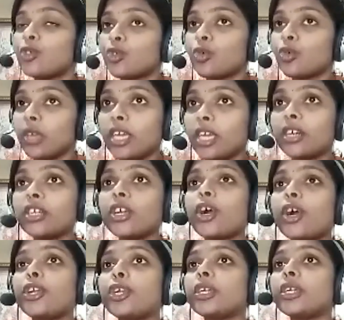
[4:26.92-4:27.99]
So here,
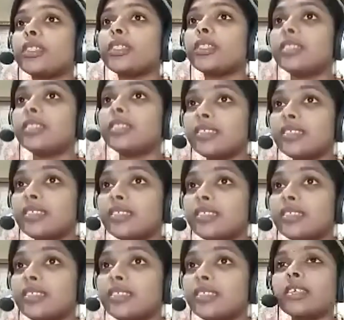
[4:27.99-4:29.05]
under these
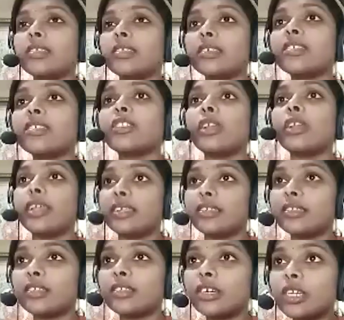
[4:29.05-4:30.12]
circumstances, the
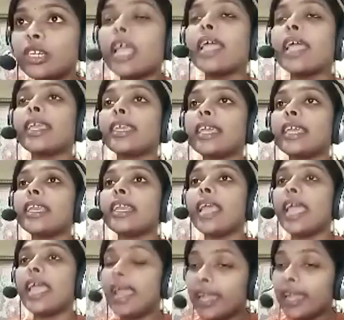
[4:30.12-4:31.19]
lessor can
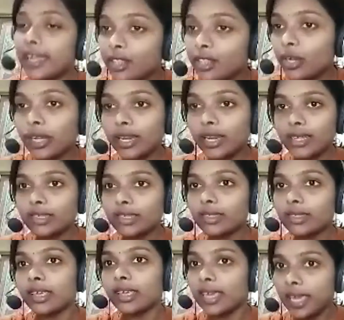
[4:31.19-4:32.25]
end the lease
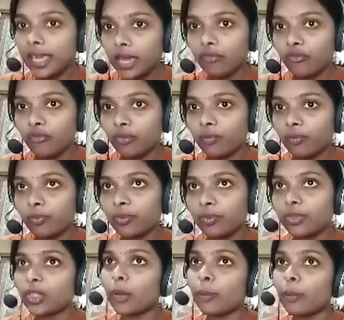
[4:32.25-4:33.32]
if
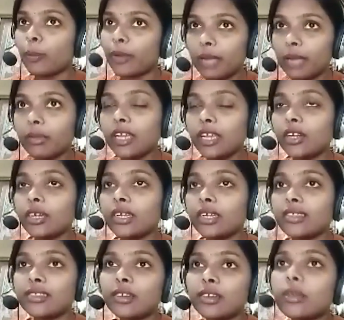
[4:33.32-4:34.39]
the primary
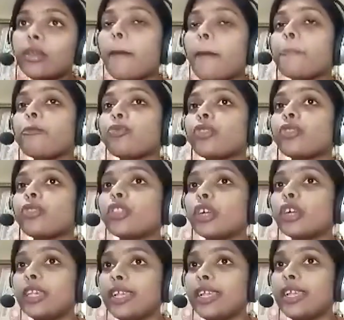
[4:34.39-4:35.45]
condition, the
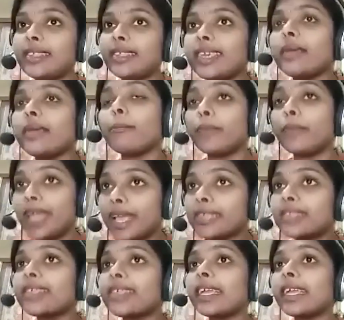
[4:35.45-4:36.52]
lessee
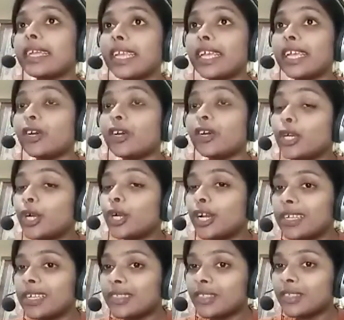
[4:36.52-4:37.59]
breaks a clear
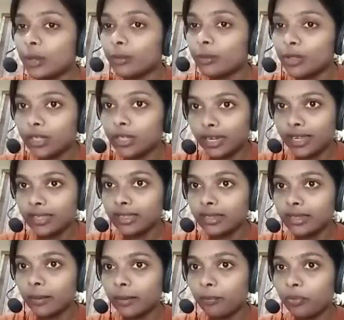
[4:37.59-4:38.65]
condition of the lease.